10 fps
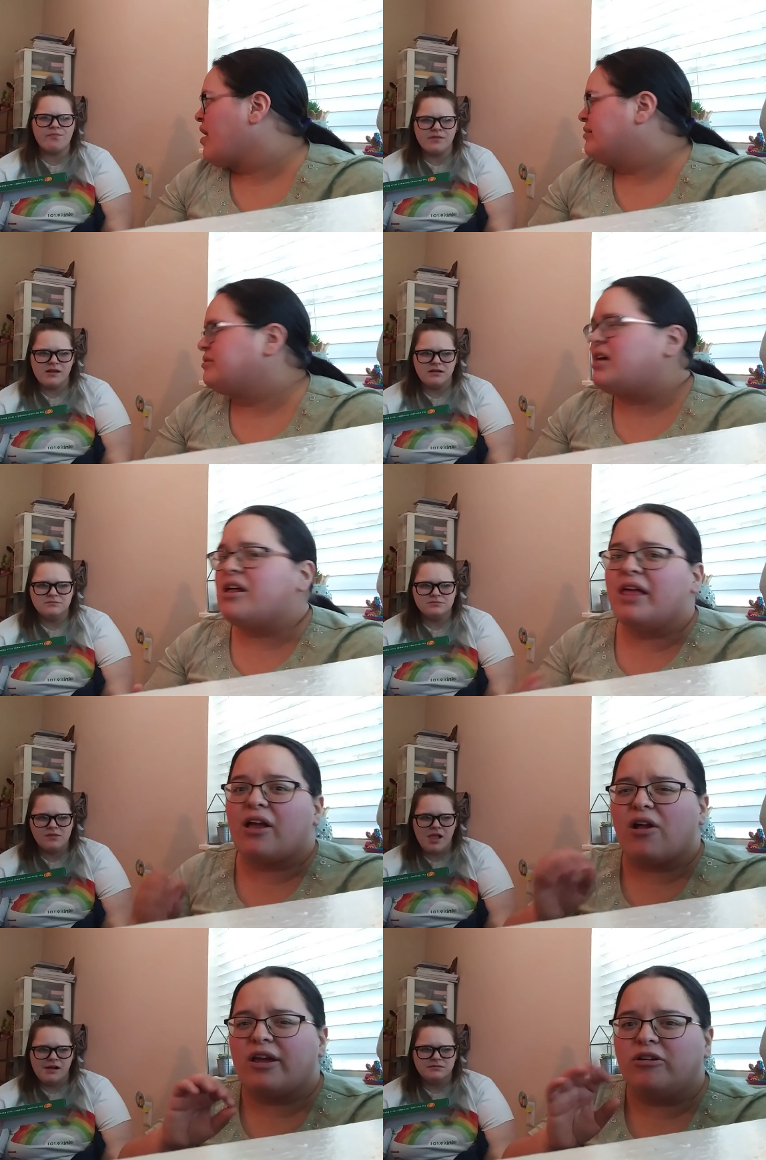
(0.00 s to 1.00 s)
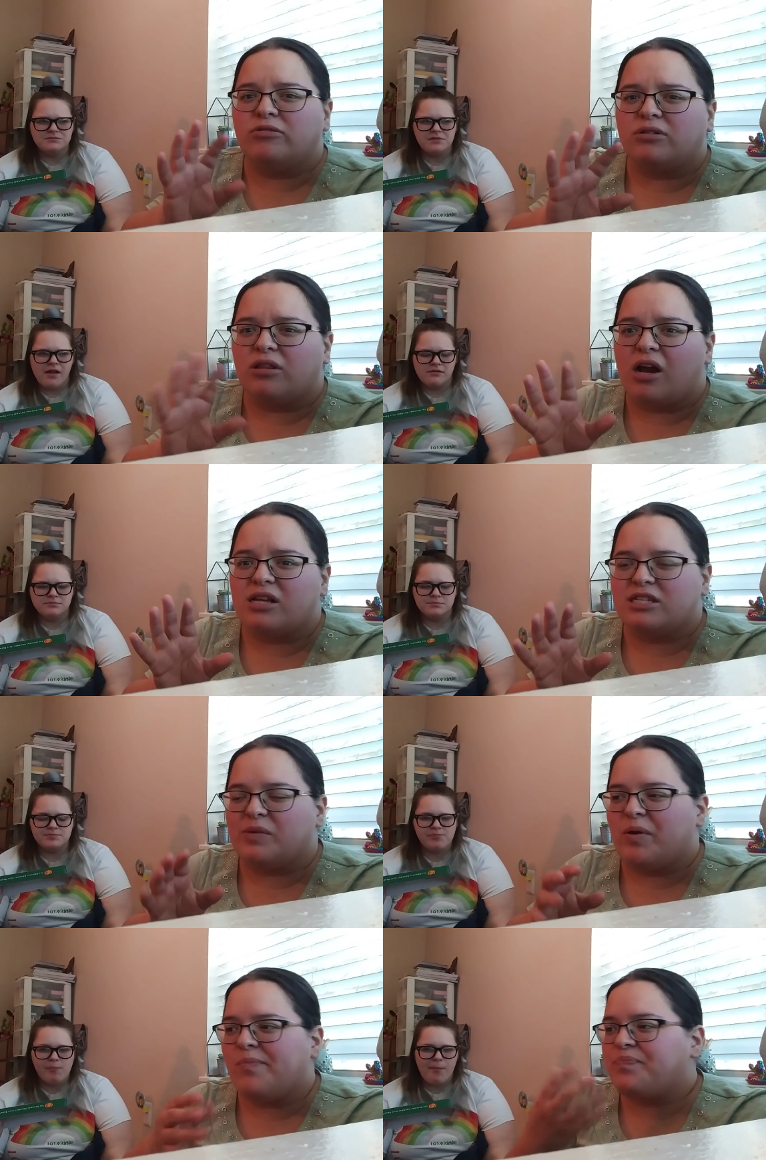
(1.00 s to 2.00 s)
Speaker 1: Not like a lot of
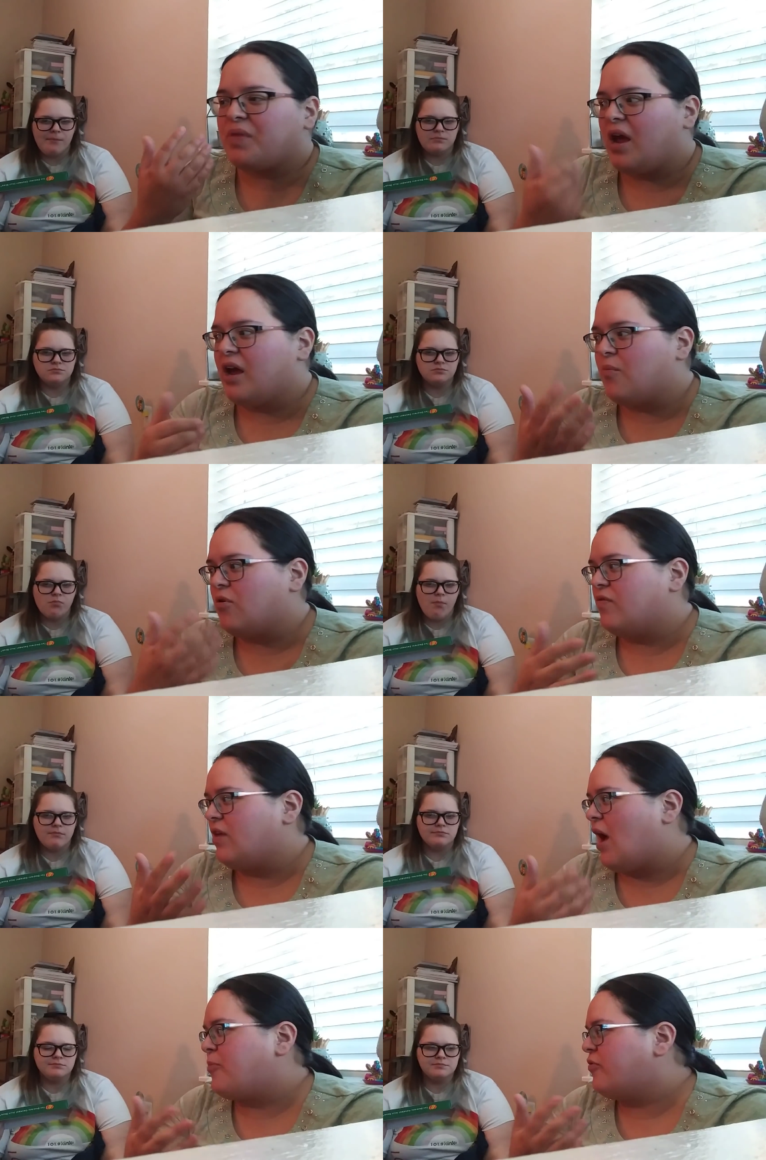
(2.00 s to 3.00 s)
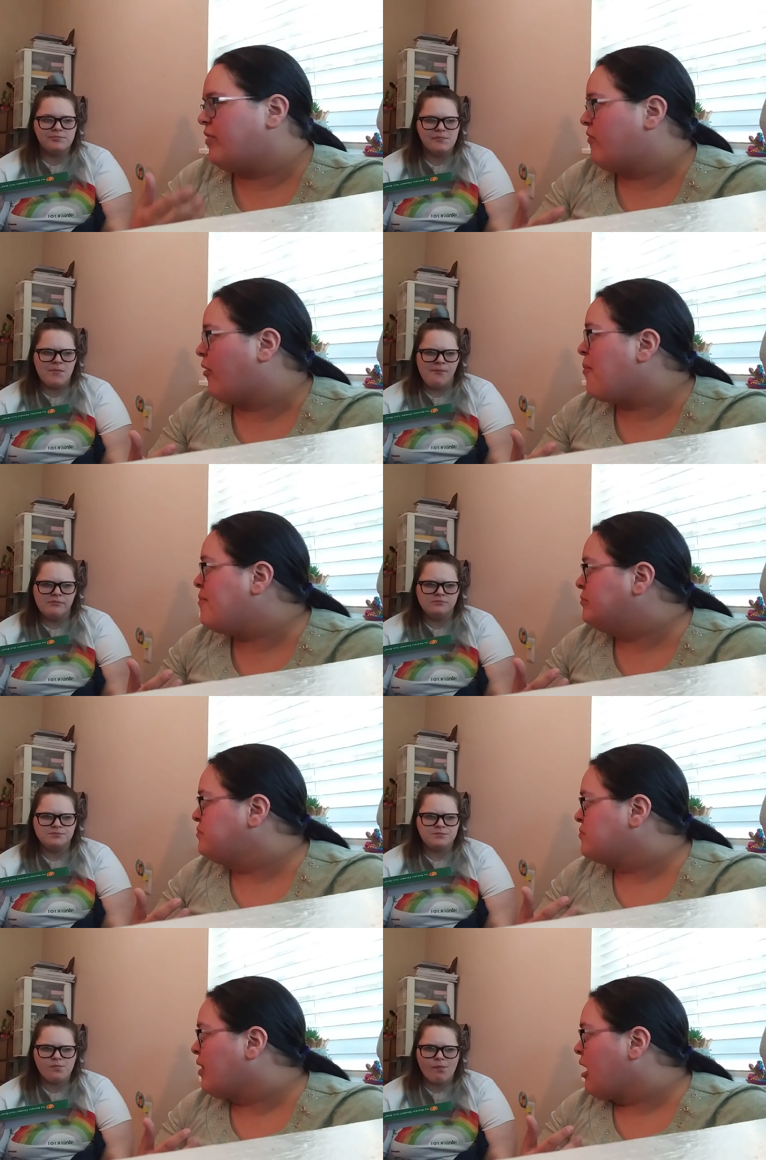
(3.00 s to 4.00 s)
cinnamon. I get more of the apple flavor.
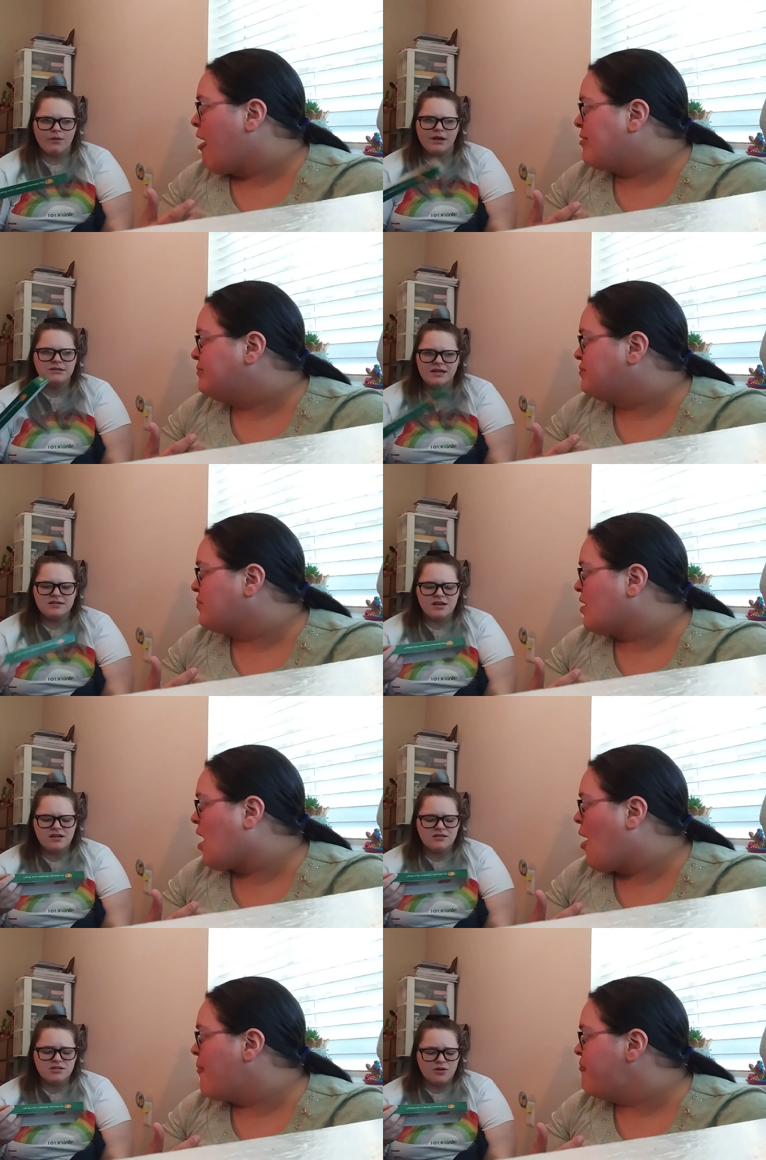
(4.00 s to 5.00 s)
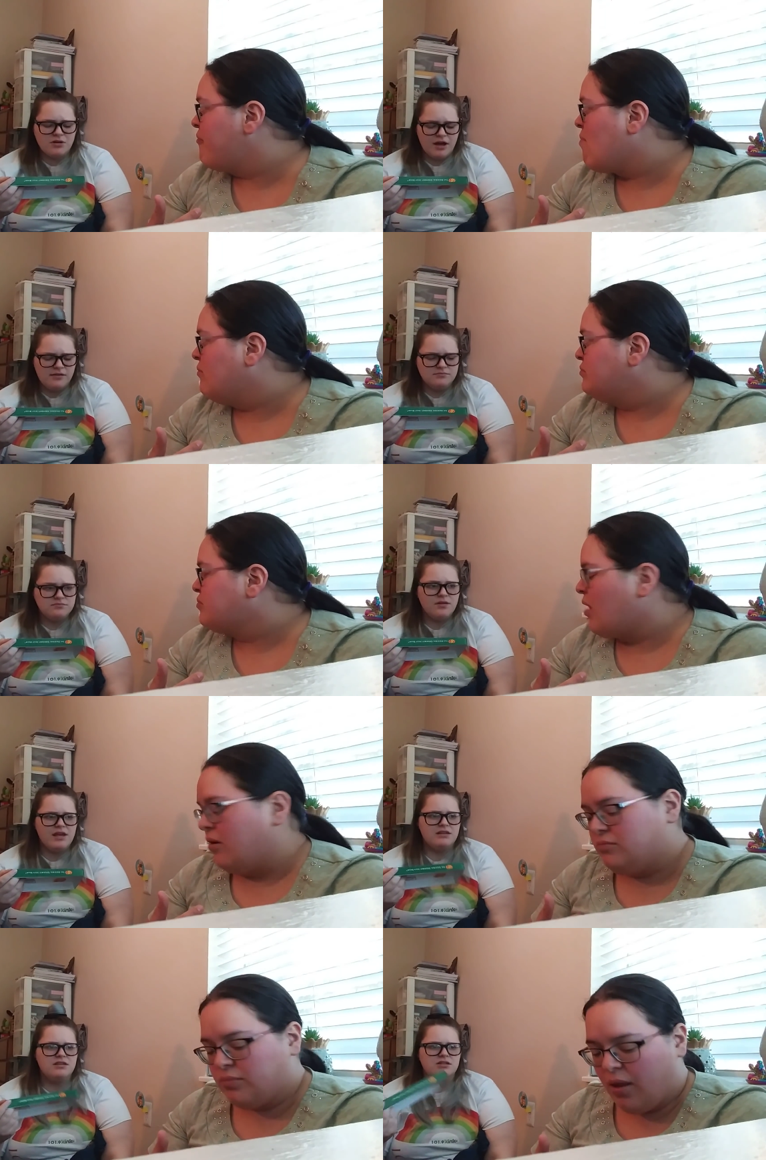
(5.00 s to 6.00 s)
Speaker 2: It tastes like a donut,
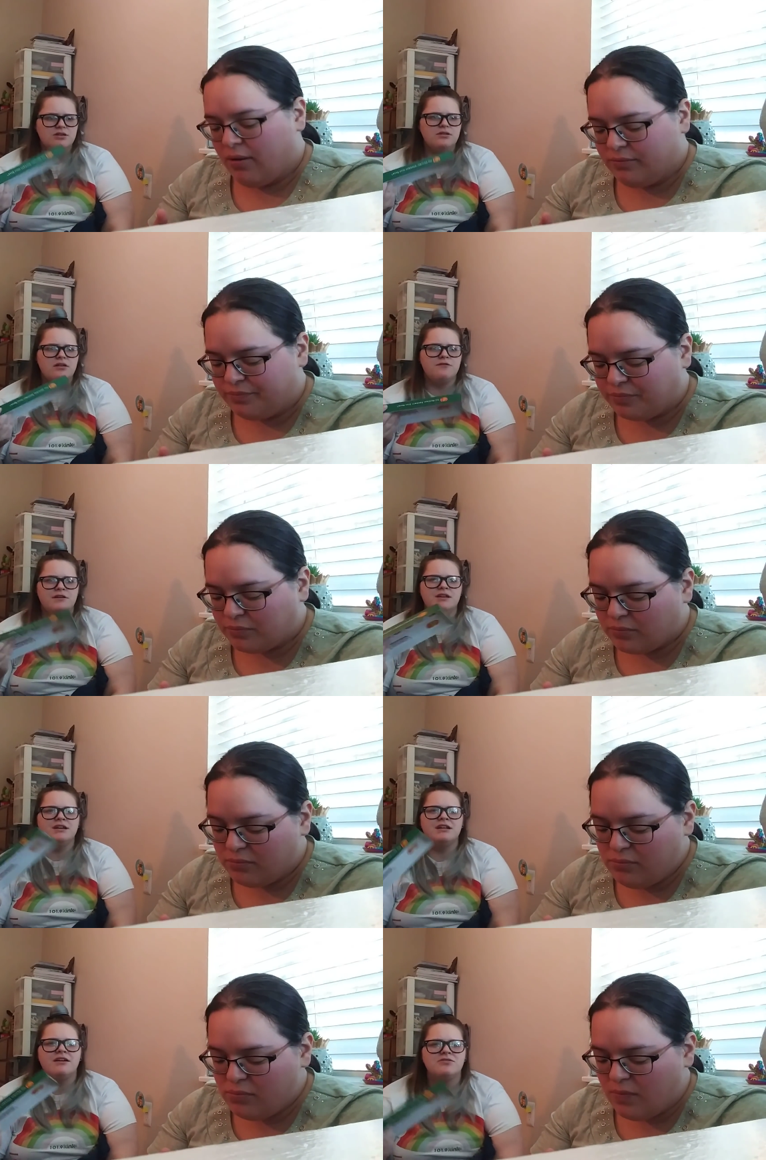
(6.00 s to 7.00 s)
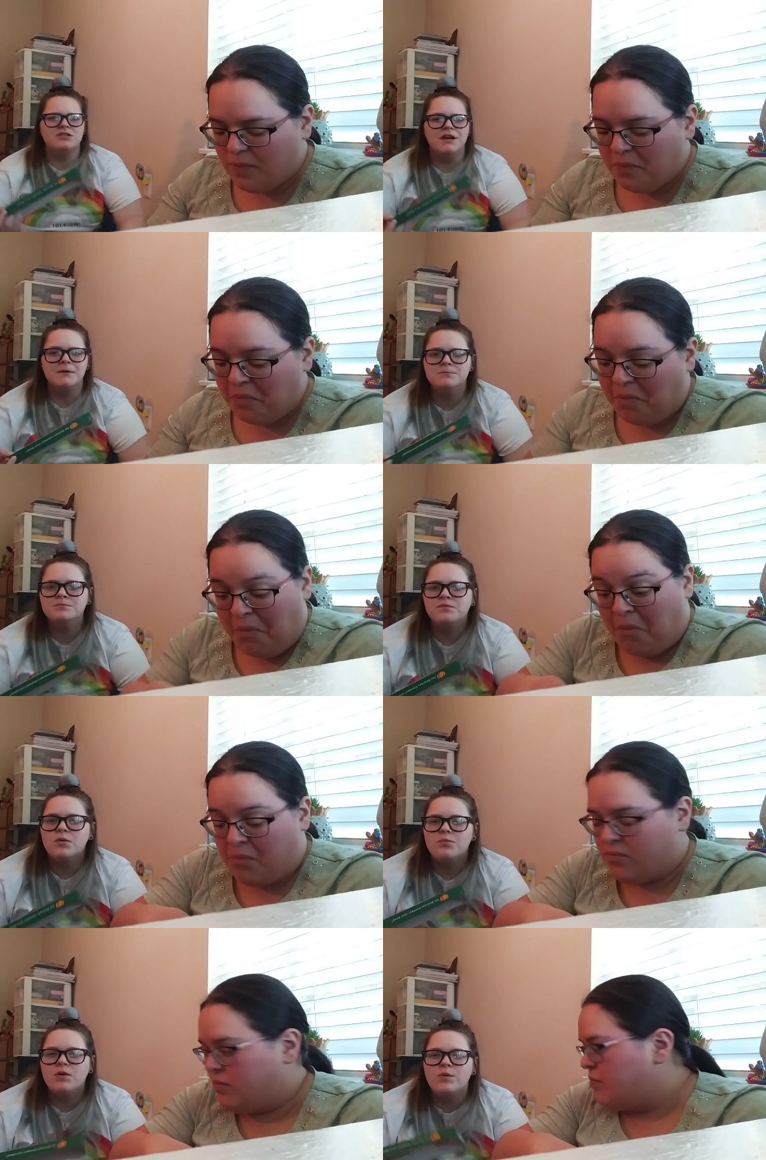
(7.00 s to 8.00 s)
like the donut filling, and I was like,
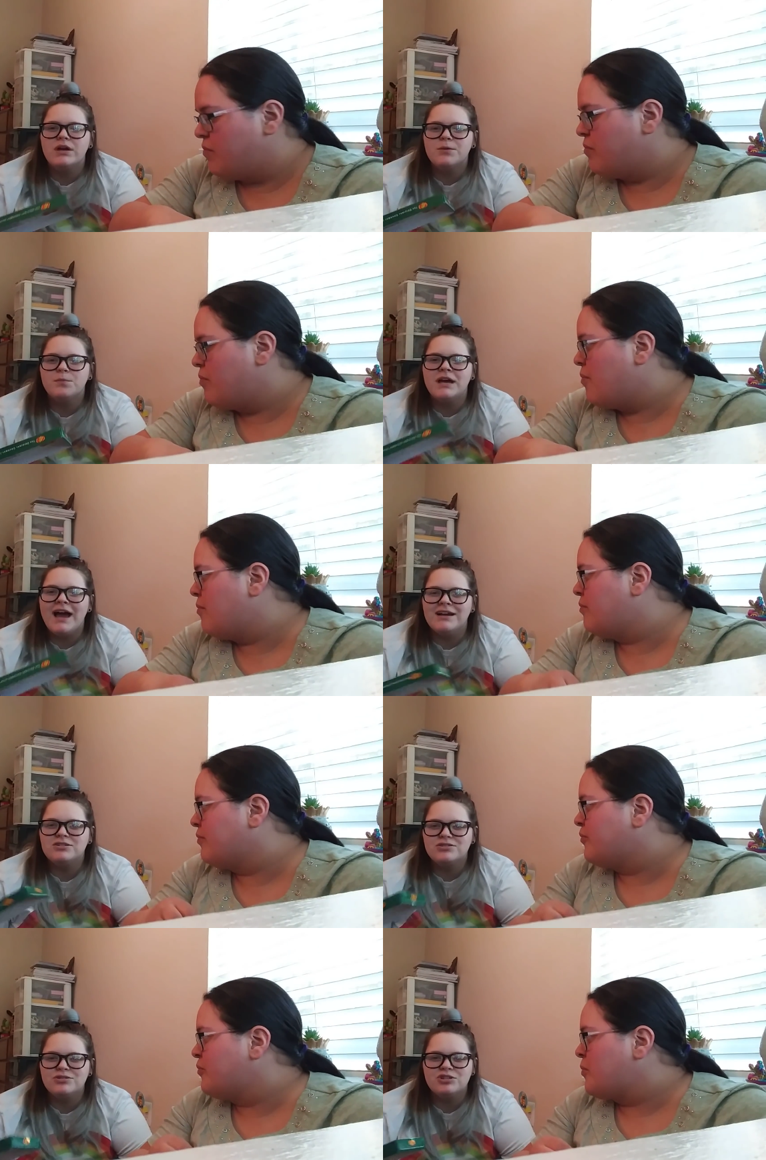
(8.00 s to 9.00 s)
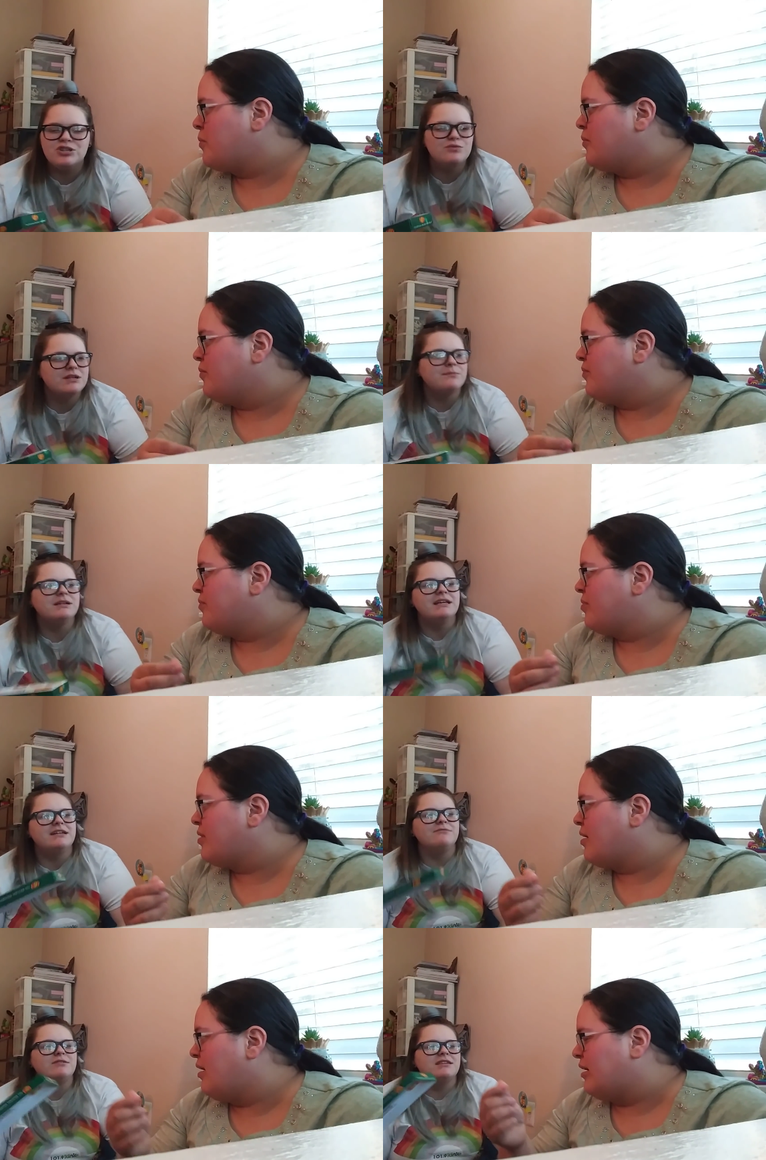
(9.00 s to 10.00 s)
but with but extra chewy, but
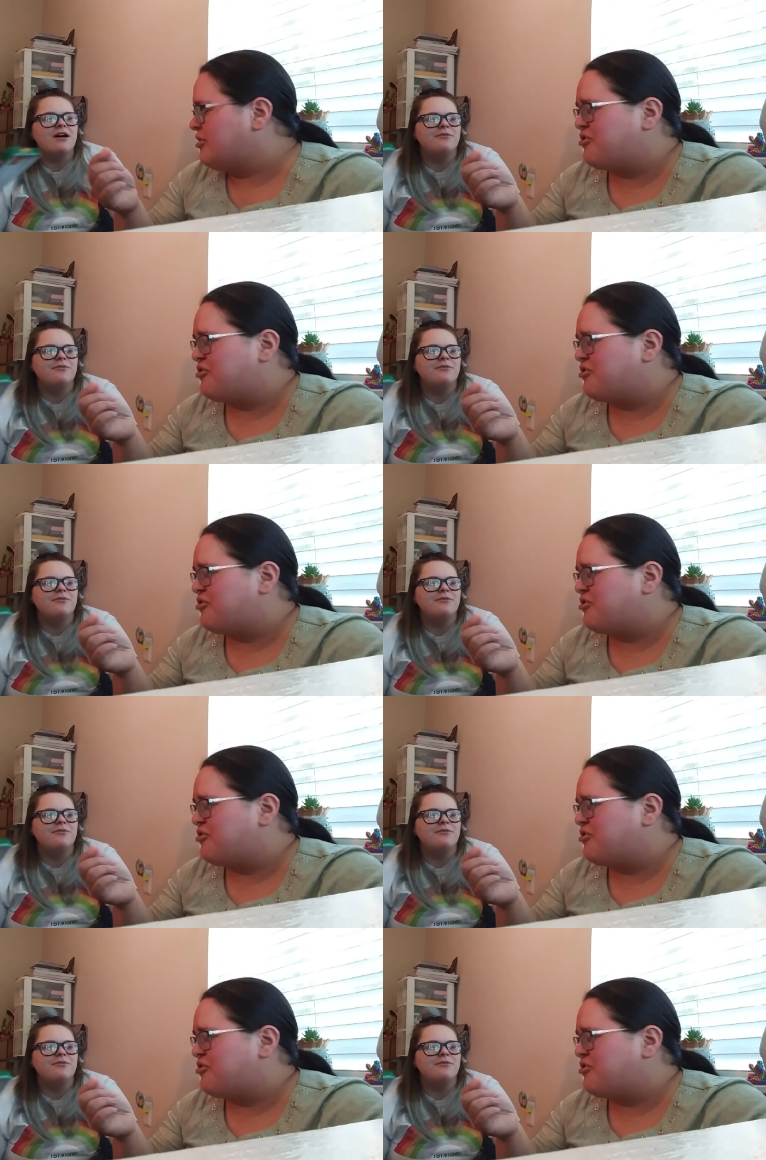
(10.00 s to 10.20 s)
like without